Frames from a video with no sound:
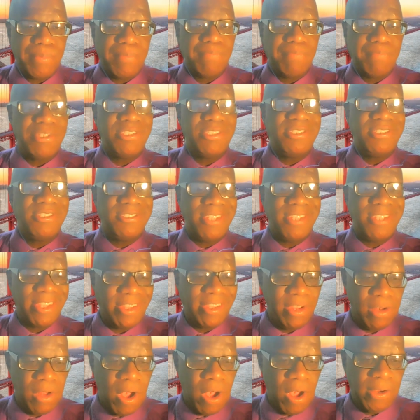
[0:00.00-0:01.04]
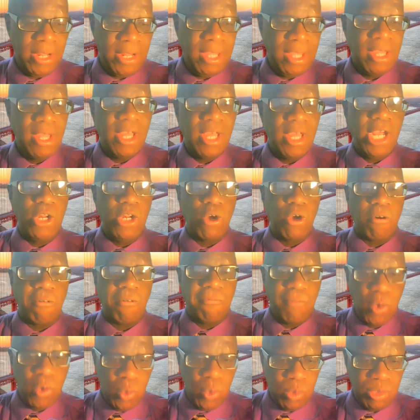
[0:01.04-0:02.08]
particularly in our
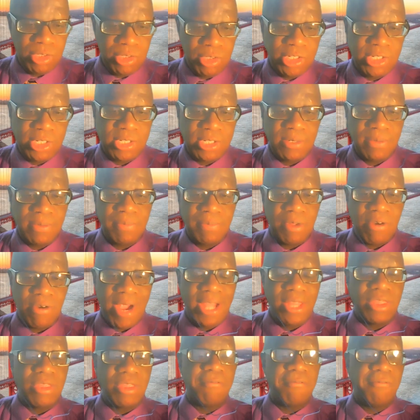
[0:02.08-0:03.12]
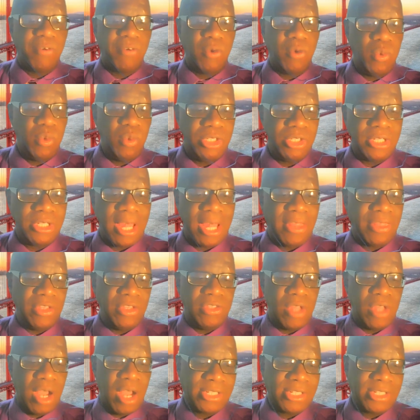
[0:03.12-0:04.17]
foods, all right? The foods that the
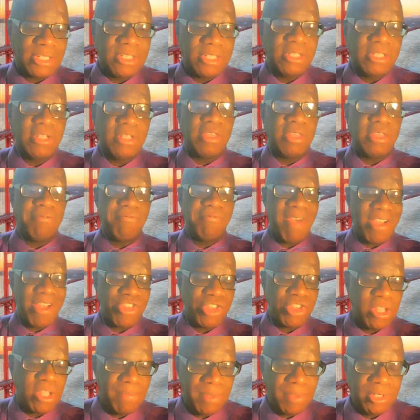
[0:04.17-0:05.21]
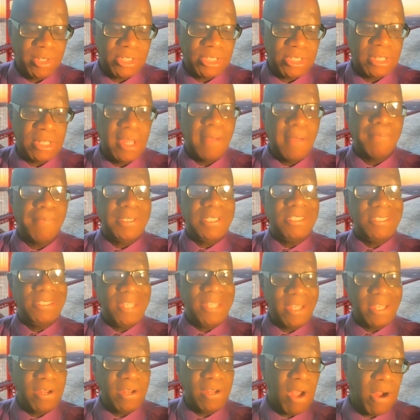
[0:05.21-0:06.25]
nuts, the vegetables,
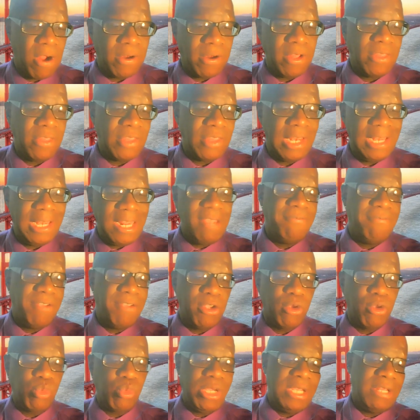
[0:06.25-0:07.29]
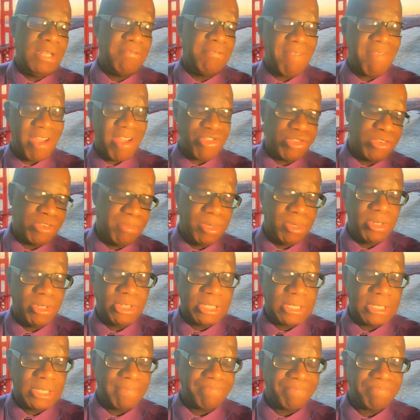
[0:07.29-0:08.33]
particularly the leafy green
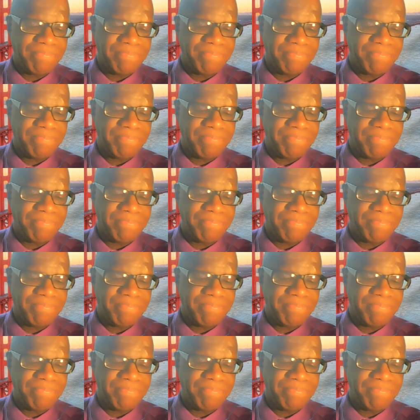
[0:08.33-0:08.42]
vegetables,